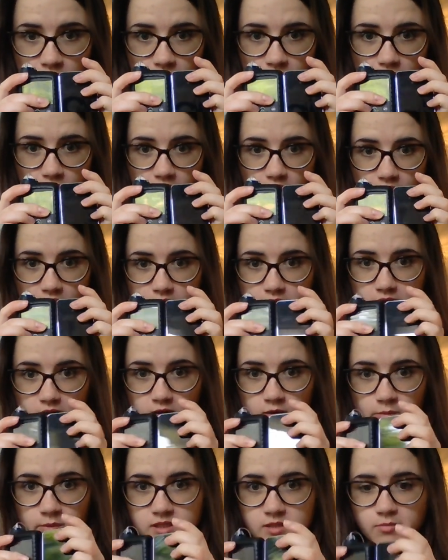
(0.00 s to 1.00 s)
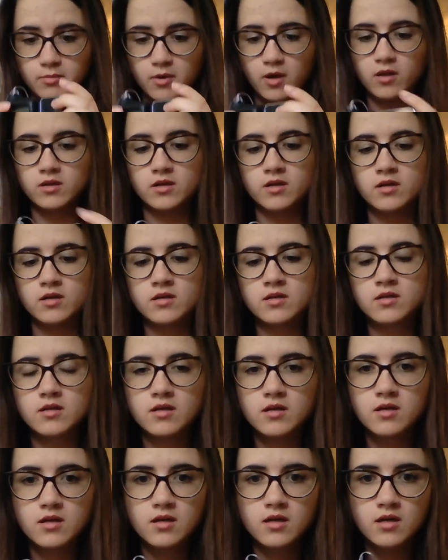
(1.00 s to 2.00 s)
a little bit smaller,
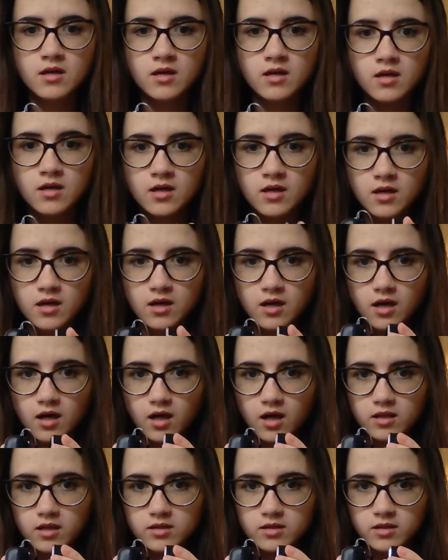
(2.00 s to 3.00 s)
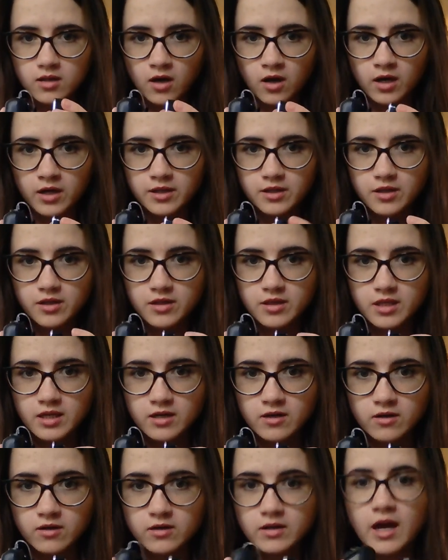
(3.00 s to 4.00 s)
a lot thinner.
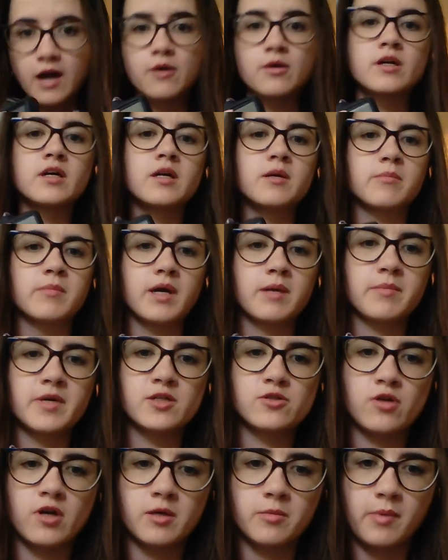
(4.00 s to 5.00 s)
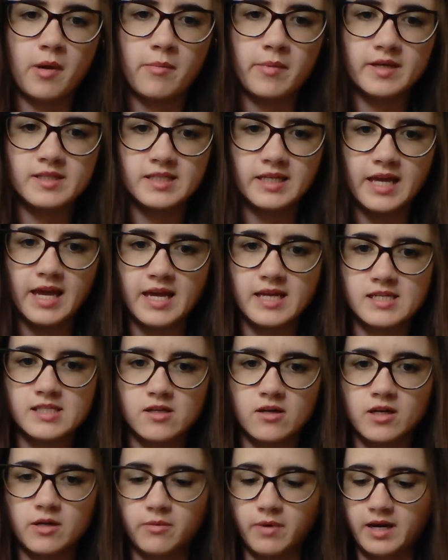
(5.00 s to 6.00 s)
Now, my Medtronic pump has a case on it
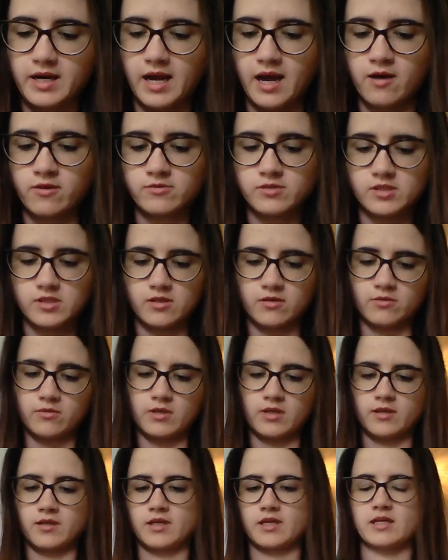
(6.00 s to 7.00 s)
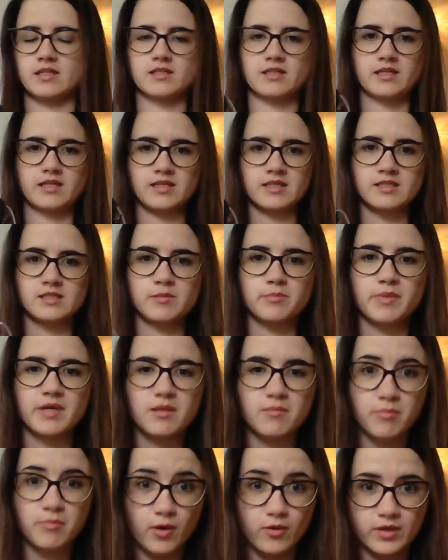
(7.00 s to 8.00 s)
right now, so uh, it, it is a bit
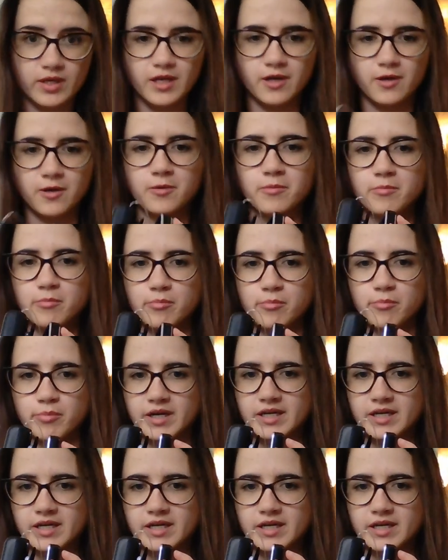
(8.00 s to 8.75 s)
bulkier, but